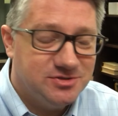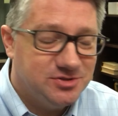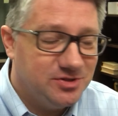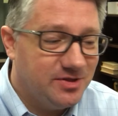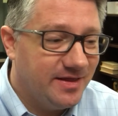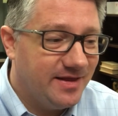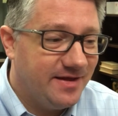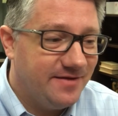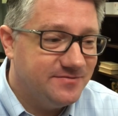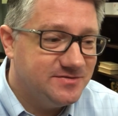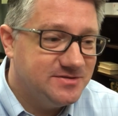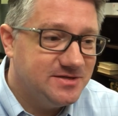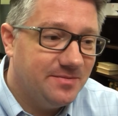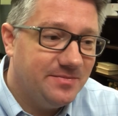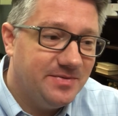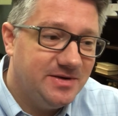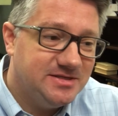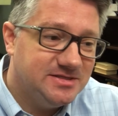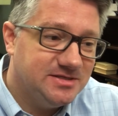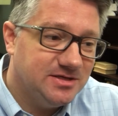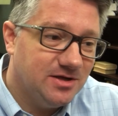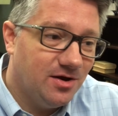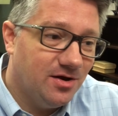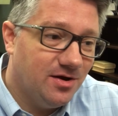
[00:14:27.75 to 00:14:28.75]
So like if
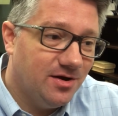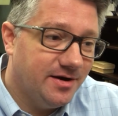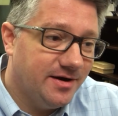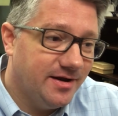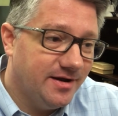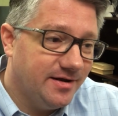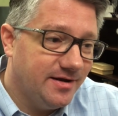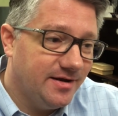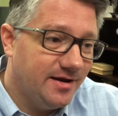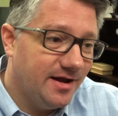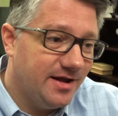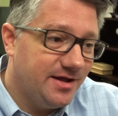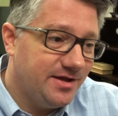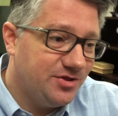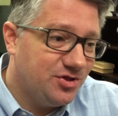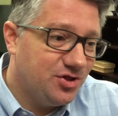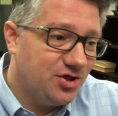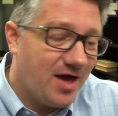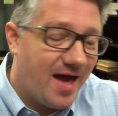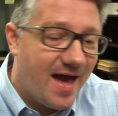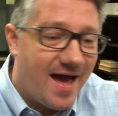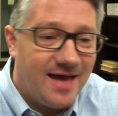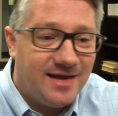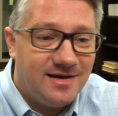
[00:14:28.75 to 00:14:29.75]
somebody's on a
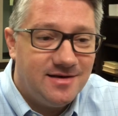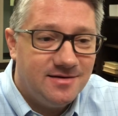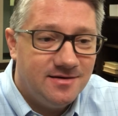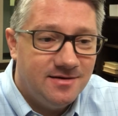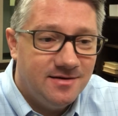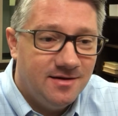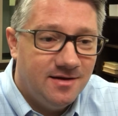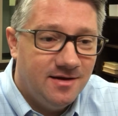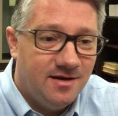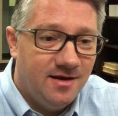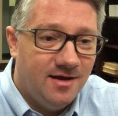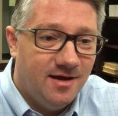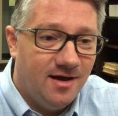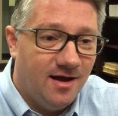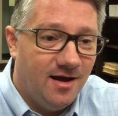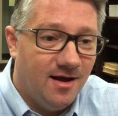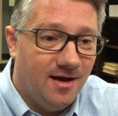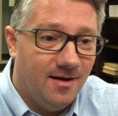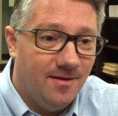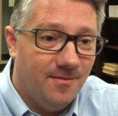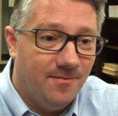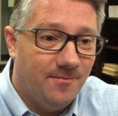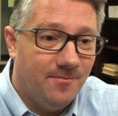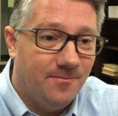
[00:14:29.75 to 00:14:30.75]
chat
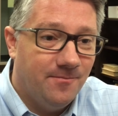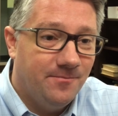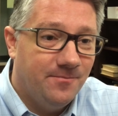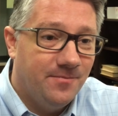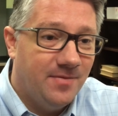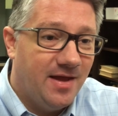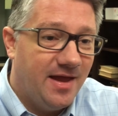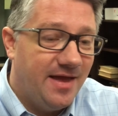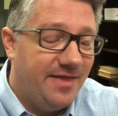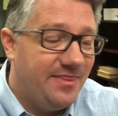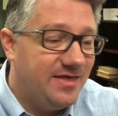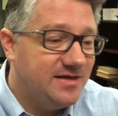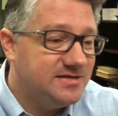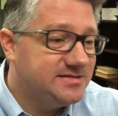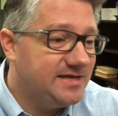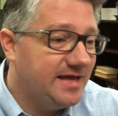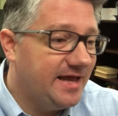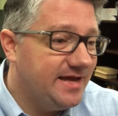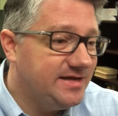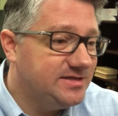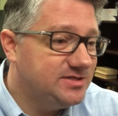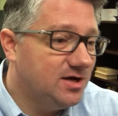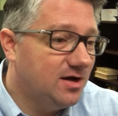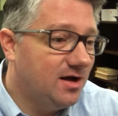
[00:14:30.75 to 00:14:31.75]
and they say,
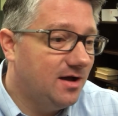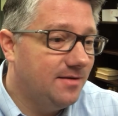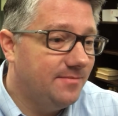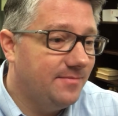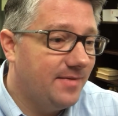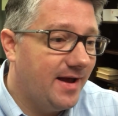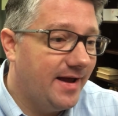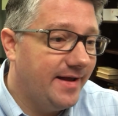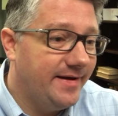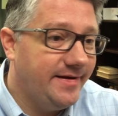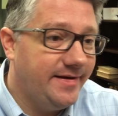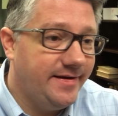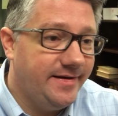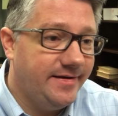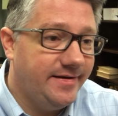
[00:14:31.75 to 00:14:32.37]
hey Tom, I